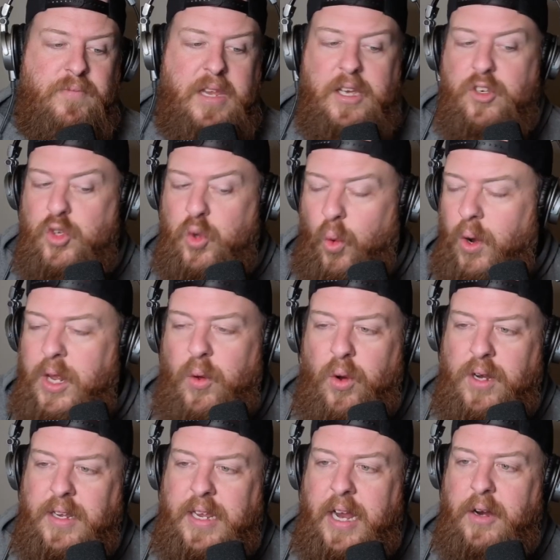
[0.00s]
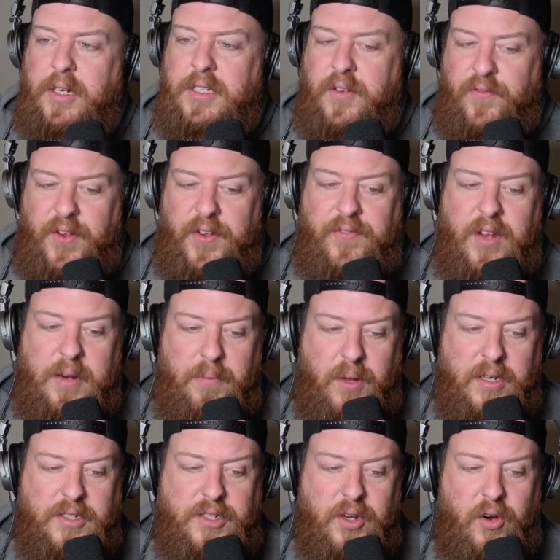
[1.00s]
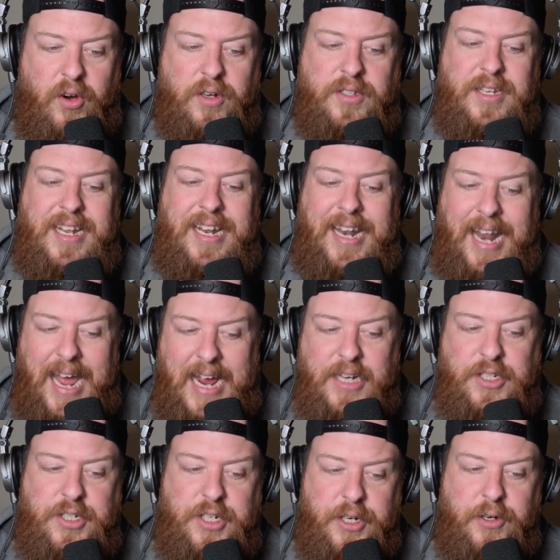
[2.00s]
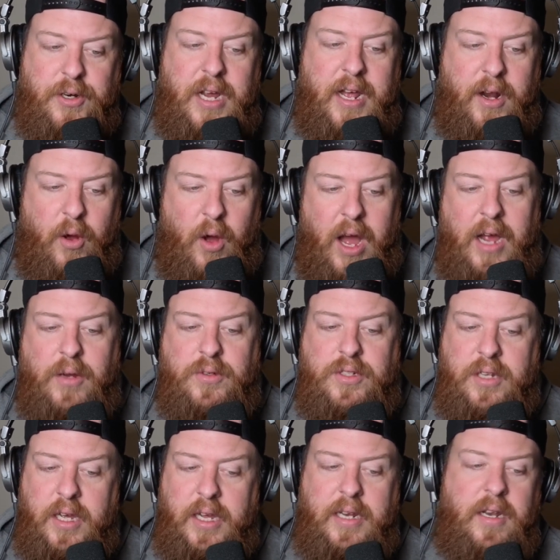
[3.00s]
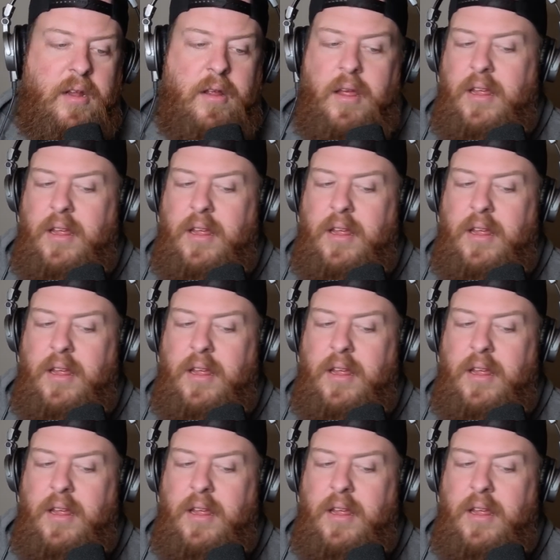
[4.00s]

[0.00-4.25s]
21 carries of 15-plus yards last year at Ohio State.